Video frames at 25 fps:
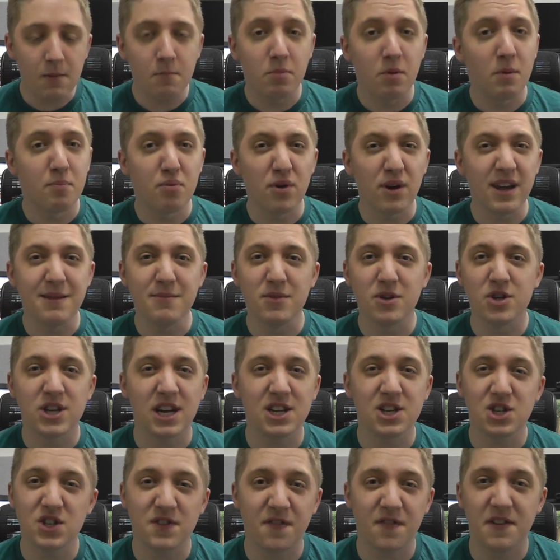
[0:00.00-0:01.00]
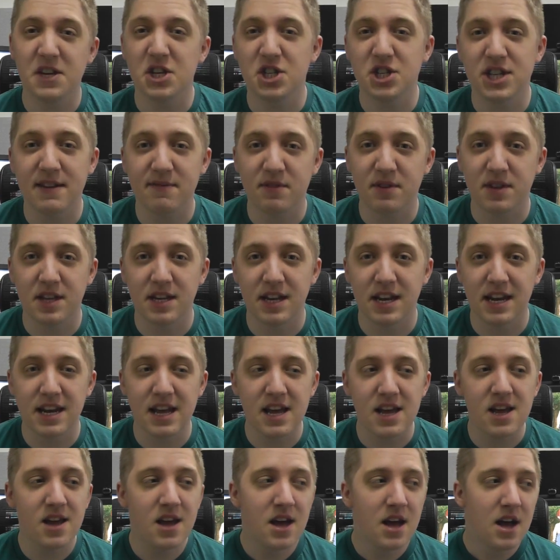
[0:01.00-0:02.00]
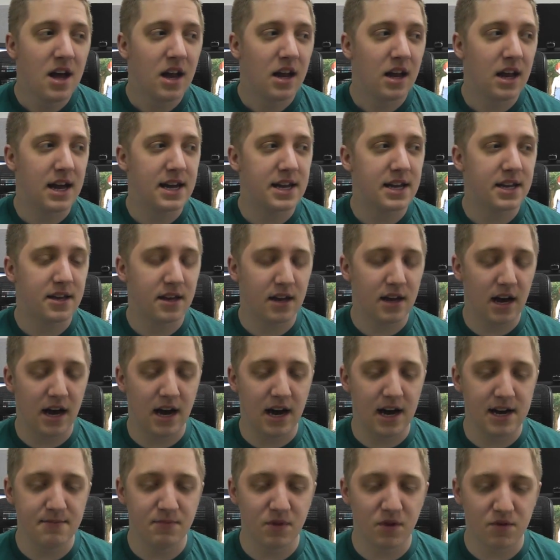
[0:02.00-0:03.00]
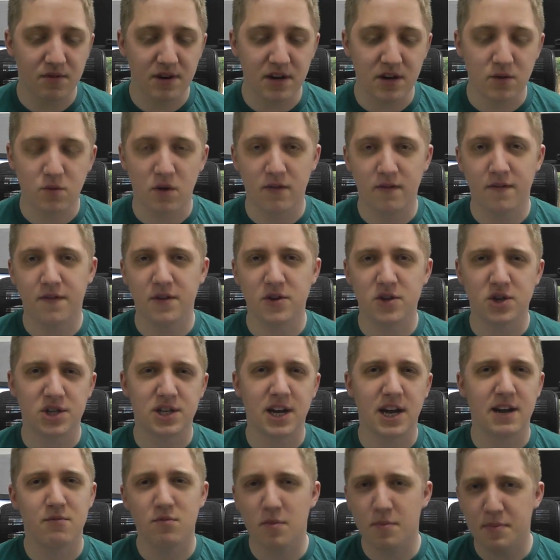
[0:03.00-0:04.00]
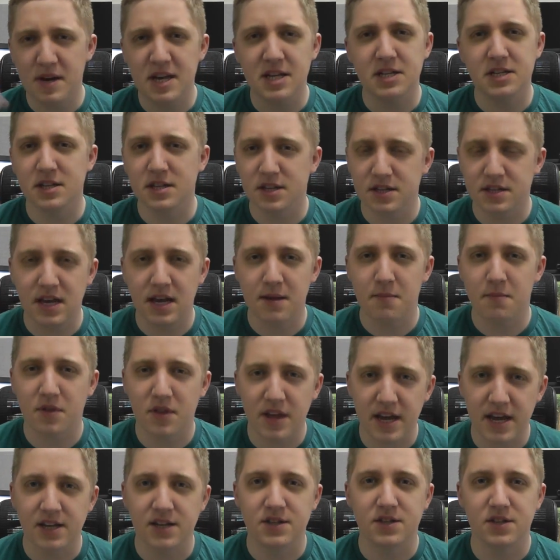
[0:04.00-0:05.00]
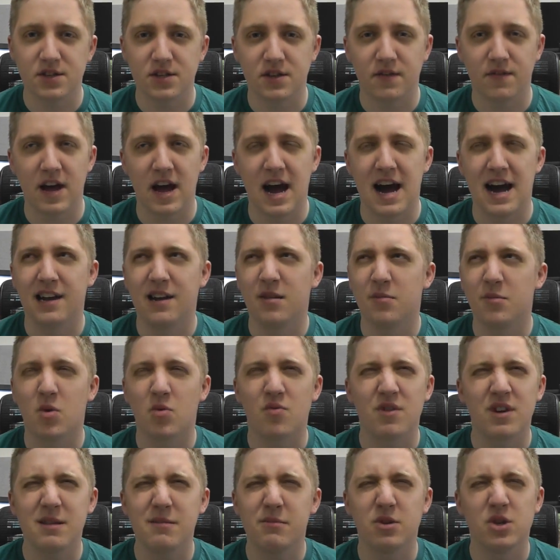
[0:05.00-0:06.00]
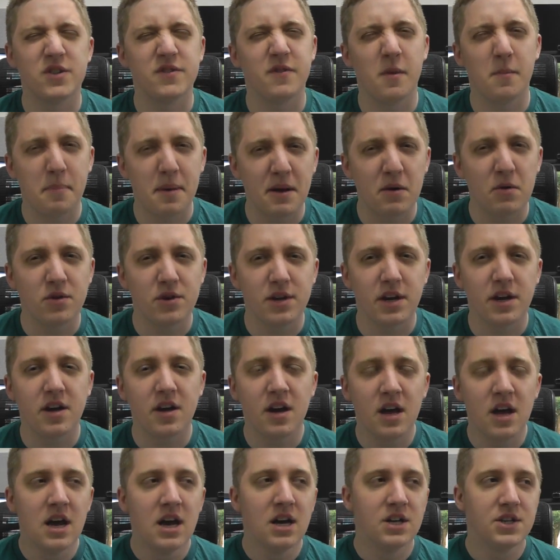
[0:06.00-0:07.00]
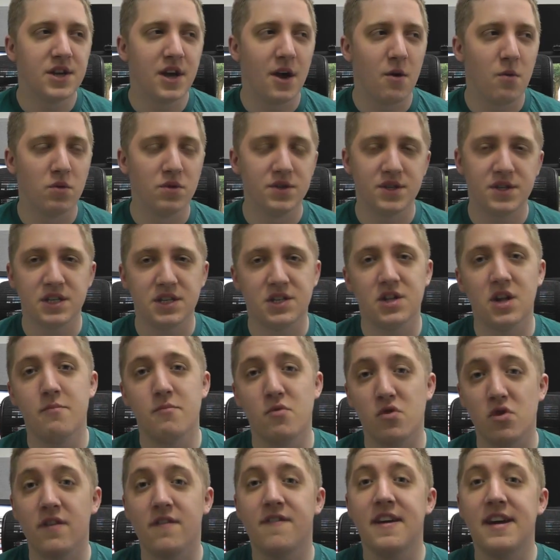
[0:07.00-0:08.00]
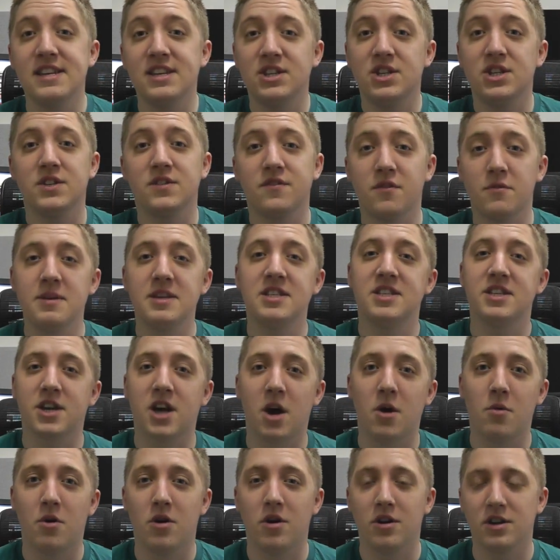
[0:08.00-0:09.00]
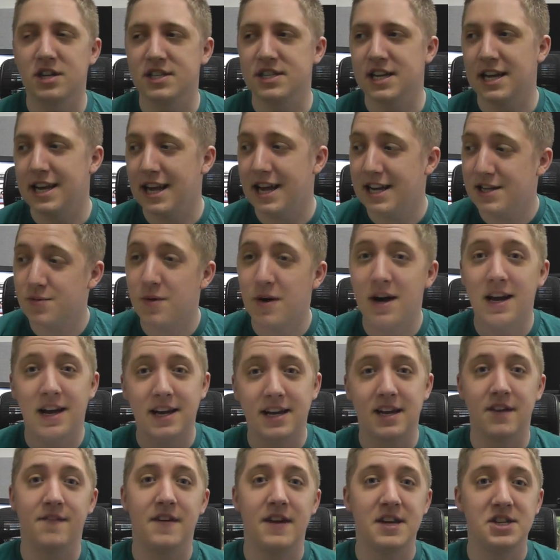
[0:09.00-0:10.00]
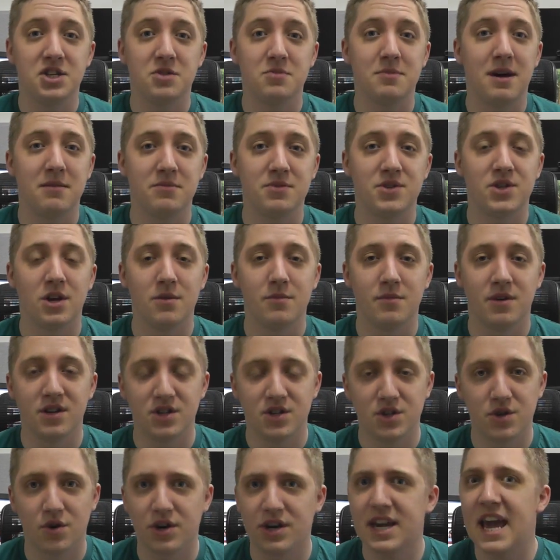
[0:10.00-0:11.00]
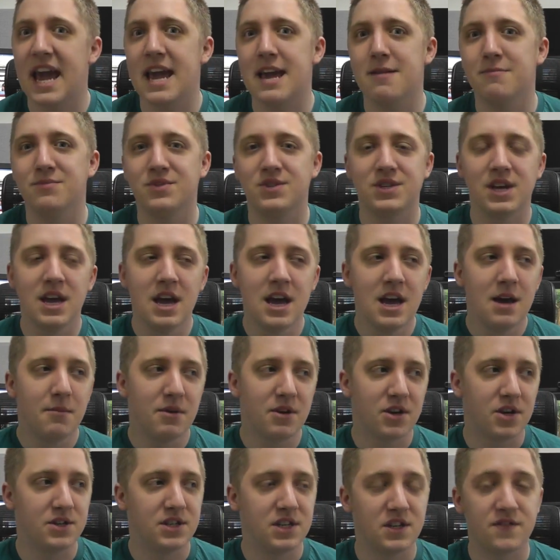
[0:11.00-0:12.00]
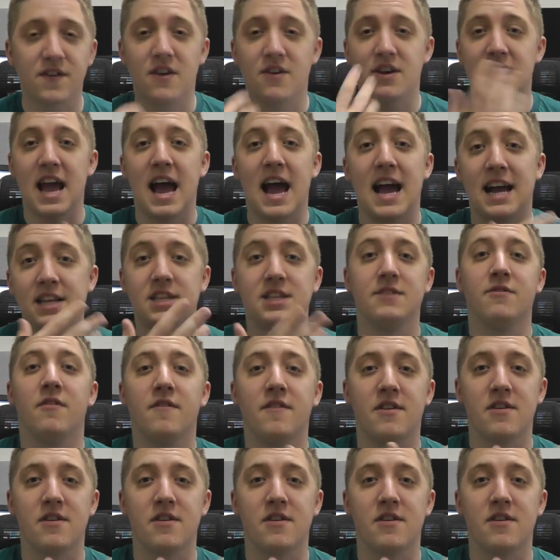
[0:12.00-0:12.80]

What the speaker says: but pretty much I just finished everything in it. Like, I'm not really one for just like repeating the same things and stuff like that, and I'm not really much of a builder. So once there's no more adventures for me to go on, because that's why I like adventure maps so much, or games, because it's very active and